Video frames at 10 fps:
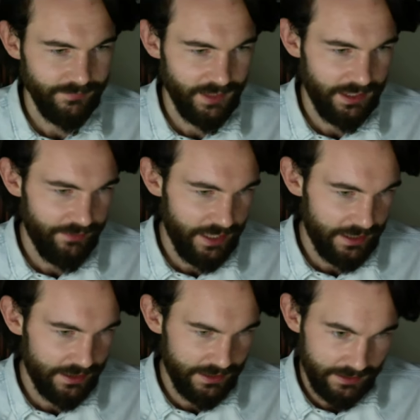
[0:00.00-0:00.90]
And
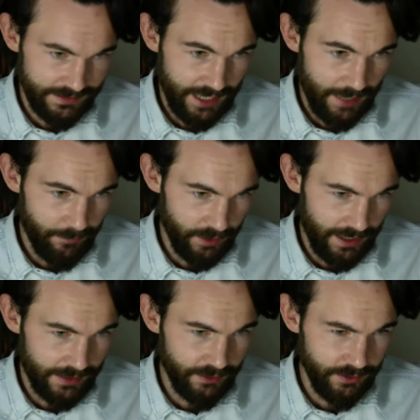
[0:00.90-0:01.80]
then in a separate
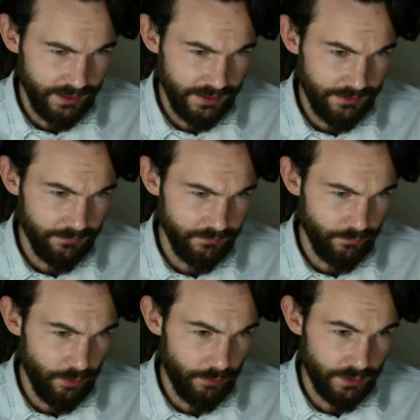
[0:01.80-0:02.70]
letter, he
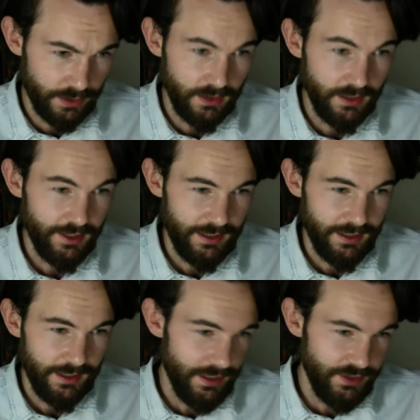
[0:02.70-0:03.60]
wrote,
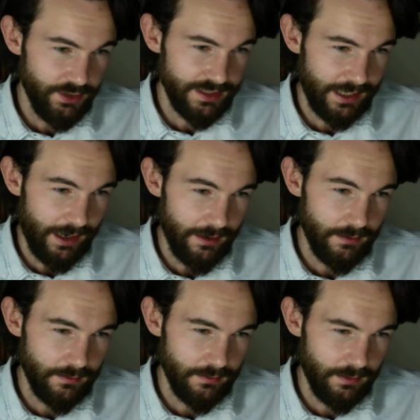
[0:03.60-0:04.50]
"As you
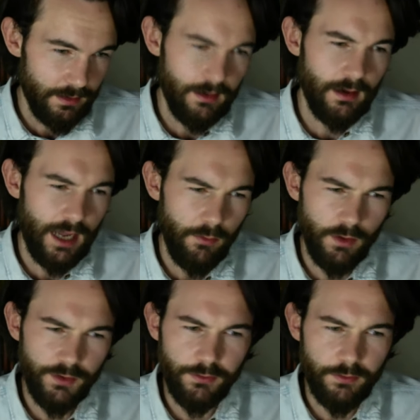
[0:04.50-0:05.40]
desire, I
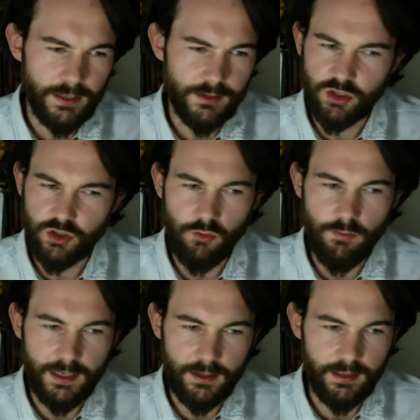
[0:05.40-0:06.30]
want to write so
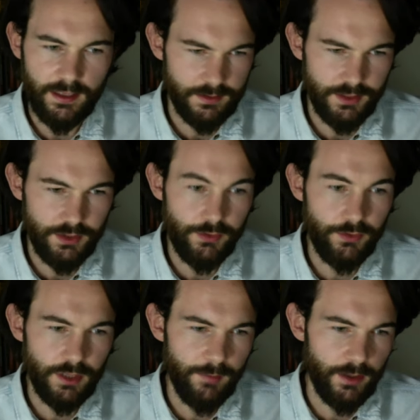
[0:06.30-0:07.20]
many things to
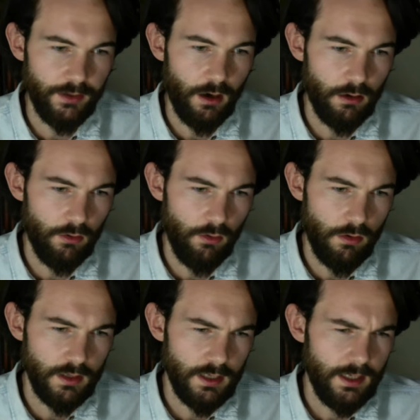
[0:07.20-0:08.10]
you about our
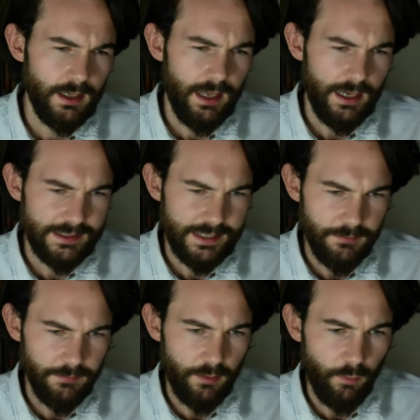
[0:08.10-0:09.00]
Lord, as
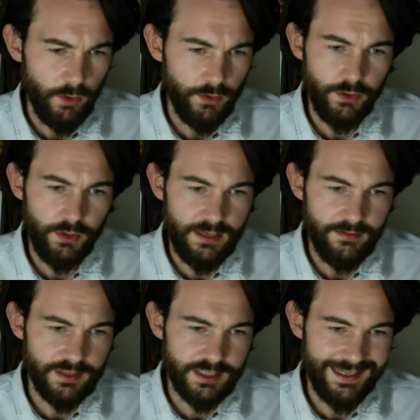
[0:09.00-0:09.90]
seen by one who
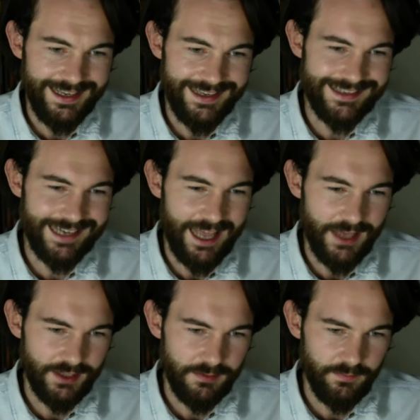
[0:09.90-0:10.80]
lives in his
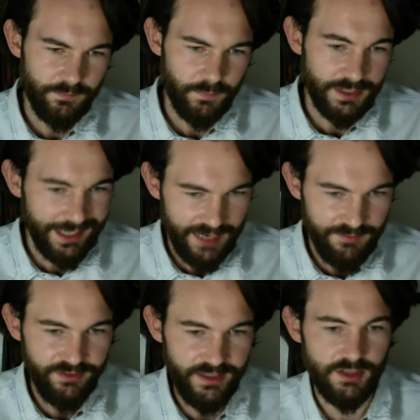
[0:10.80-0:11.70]
land, but time
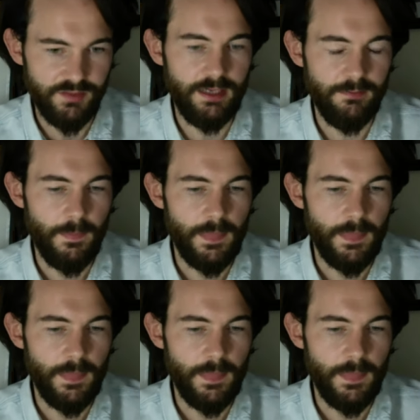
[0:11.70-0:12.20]
fails me.